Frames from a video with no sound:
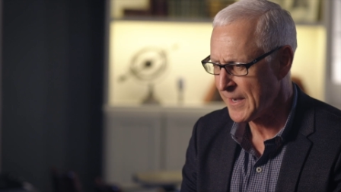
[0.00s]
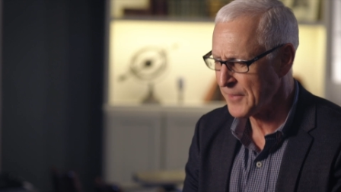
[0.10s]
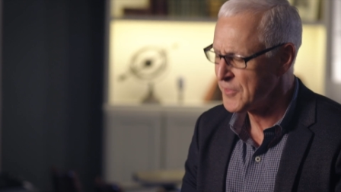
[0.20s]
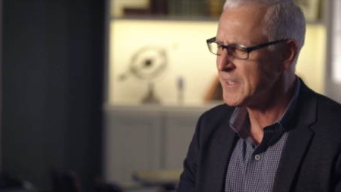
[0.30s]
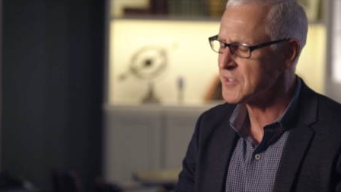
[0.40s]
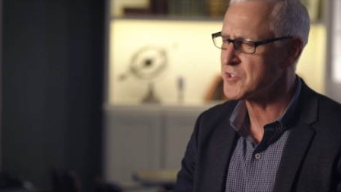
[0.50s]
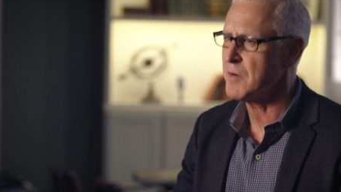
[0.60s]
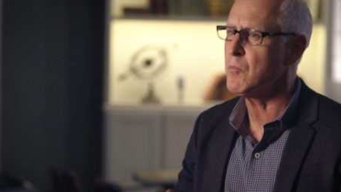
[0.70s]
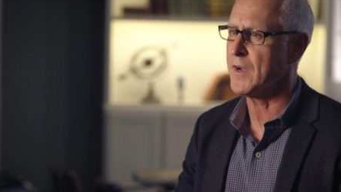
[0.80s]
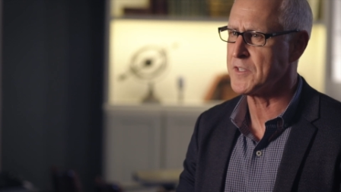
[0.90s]
I think in
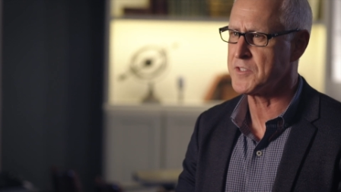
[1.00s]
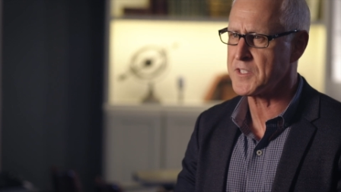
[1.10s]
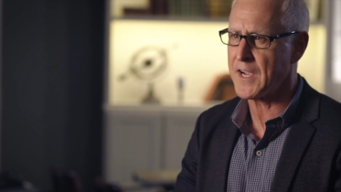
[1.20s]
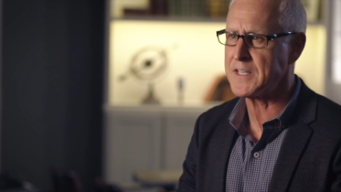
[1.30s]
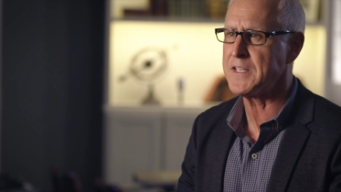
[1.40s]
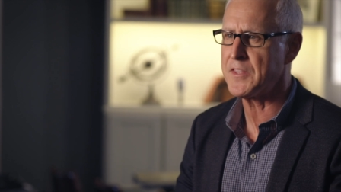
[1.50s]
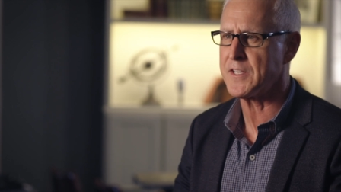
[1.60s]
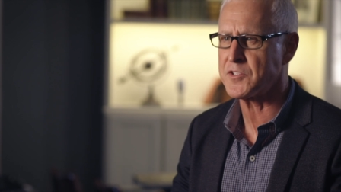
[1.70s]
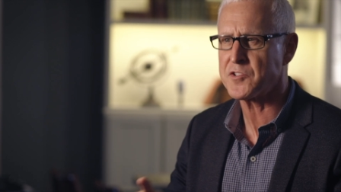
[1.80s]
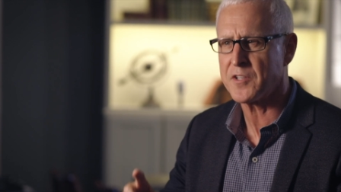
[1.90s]
some ways, this idea
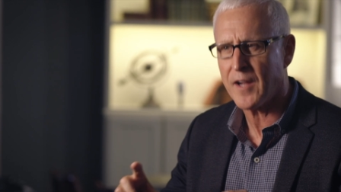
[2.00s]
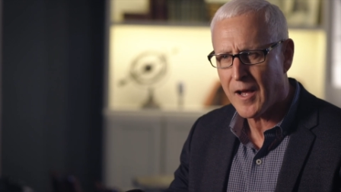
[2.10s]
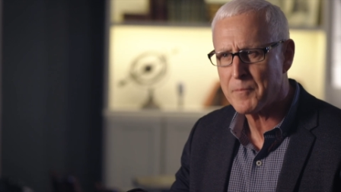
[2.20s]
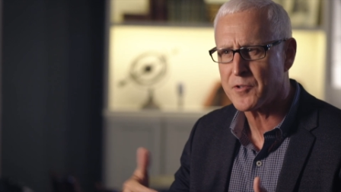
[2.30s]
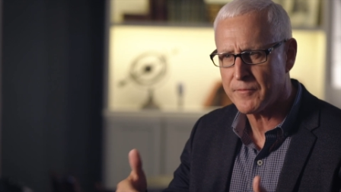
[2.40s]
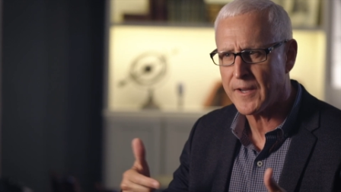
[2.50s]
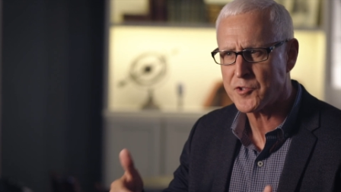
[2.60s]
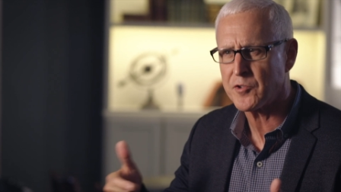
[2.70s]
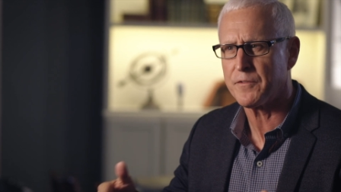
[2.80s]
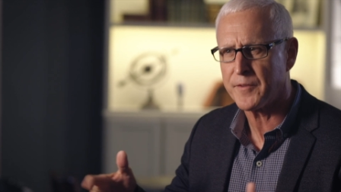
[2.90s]
that it's just an
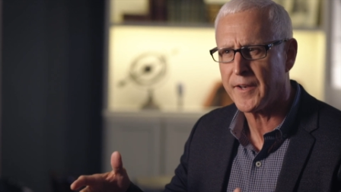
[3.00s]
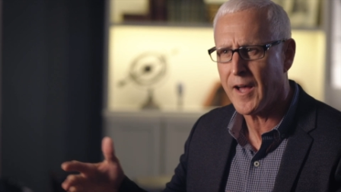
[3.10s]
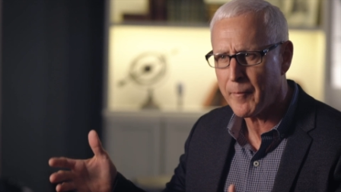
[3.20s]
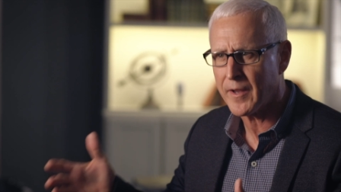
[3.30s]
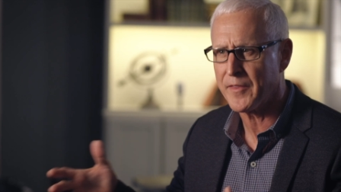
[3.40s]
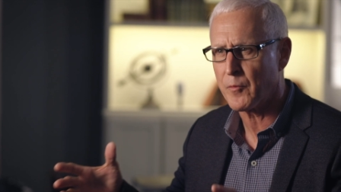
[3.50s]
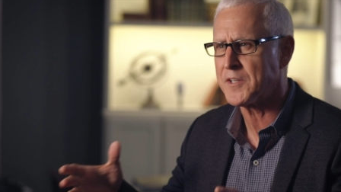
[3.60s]
observational phenomenon,